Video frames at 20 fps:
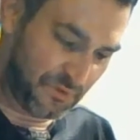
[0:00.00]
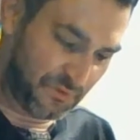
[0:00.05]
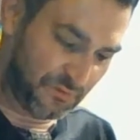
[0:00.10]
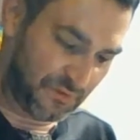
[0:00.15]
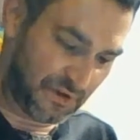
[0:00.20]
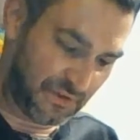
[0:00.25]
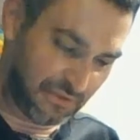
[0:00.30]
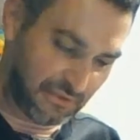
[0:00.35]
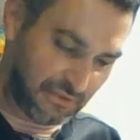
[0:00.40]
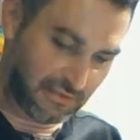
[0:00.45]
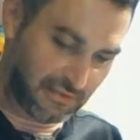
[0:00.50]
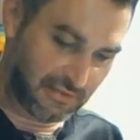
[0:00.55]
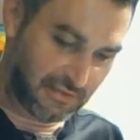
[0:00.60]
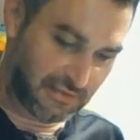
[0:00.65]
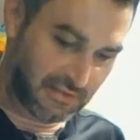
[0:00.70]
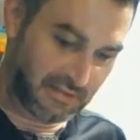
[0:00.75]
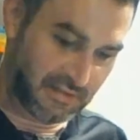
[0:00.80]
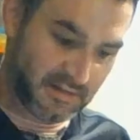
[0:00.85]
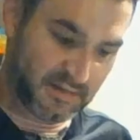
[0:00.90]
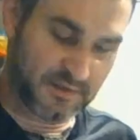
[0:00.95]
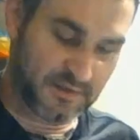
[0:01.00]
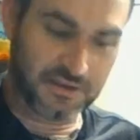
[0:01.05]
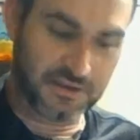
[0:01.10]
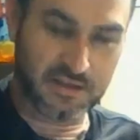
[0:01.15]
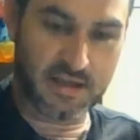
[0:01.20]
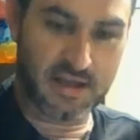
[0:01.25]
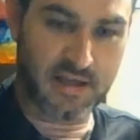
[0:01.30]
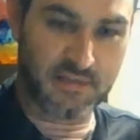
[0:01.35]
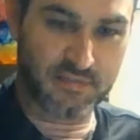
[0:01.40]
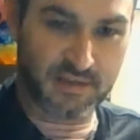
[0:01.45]
right
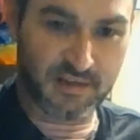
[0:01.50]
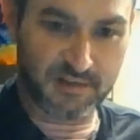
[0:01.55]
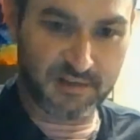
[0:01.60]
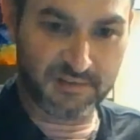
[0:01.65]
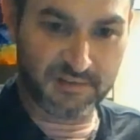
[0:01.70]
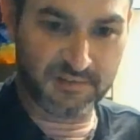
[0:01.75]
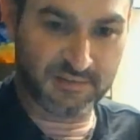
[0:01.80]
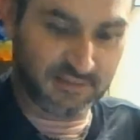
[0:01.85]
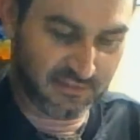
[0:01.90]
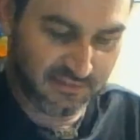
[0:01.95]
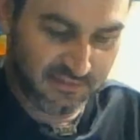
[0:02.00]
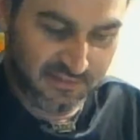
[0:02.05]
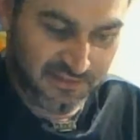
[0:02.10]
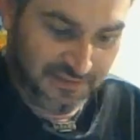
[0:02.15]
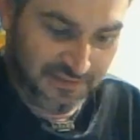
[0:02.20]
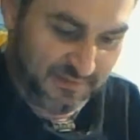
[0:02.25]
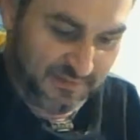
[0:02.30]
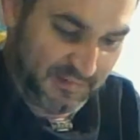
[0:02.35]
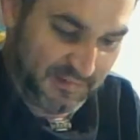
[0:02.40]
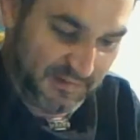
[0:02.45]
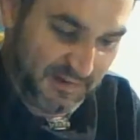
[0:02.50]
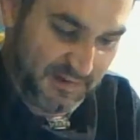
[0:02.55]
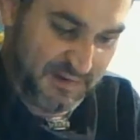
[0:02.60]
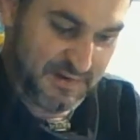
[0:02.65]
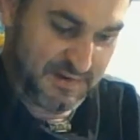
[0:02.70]
at that consistency.